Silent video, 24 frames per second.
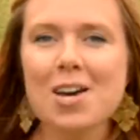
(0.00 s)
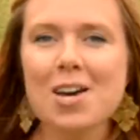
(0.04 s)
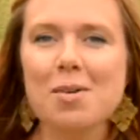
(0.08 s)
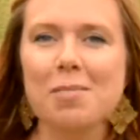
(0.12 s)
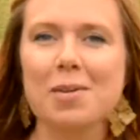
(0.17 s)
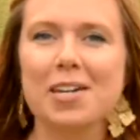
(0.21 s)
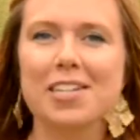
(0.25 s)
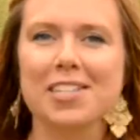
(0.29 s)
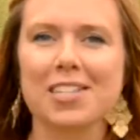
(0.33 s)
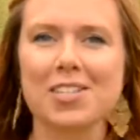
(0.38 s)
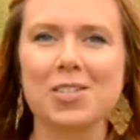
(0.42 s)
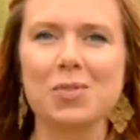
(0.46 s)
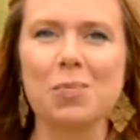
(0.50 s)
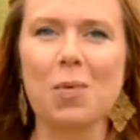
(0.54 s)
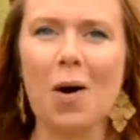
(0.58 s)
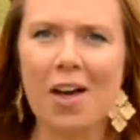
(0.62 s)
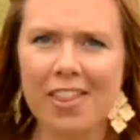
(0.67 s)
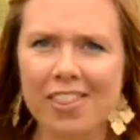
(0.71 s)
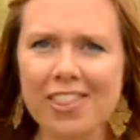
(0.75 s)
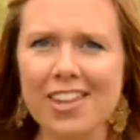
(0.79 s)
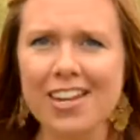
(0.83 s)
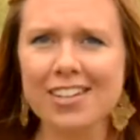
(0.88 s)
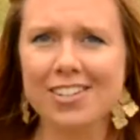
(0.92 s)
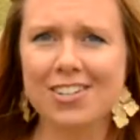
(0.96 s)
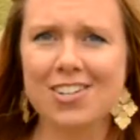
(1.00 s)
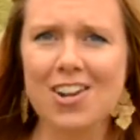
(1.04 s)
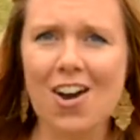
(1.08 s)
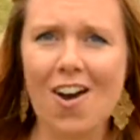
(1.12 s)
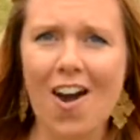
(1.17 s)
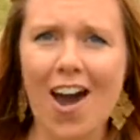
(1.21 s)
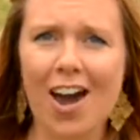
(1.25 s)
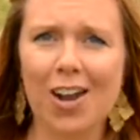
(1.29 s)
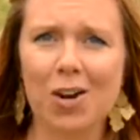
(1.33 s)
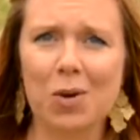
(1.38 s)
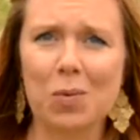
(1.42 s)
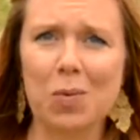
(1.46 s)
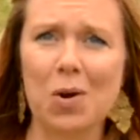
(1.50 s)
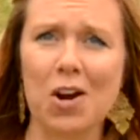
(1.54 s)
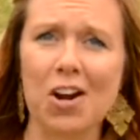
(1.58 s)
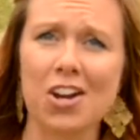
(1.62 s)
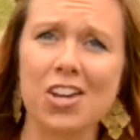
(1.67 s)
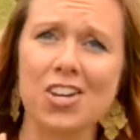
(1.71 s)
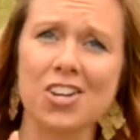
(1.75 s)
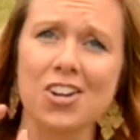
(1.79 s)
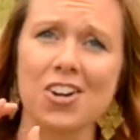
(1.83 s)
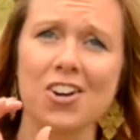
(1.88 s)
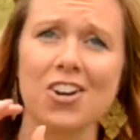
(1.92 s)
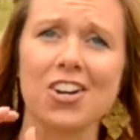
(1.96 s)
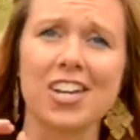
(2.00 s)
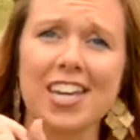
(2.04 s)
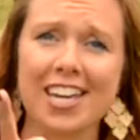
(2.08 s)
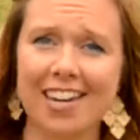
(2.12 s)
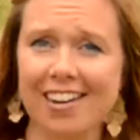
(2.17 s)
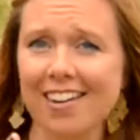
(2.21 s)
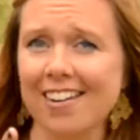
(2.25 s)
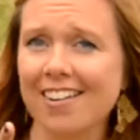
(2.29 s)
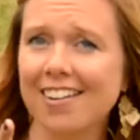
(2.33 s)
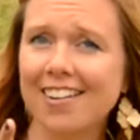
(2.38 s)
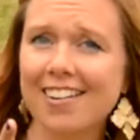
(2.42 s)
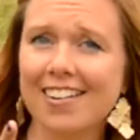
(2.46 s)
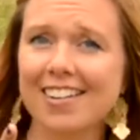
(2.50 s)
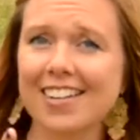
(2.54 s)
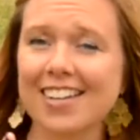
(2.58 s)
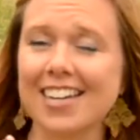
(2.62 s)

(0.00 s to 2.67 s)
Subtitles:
Because it's one thing to know how to work your gear,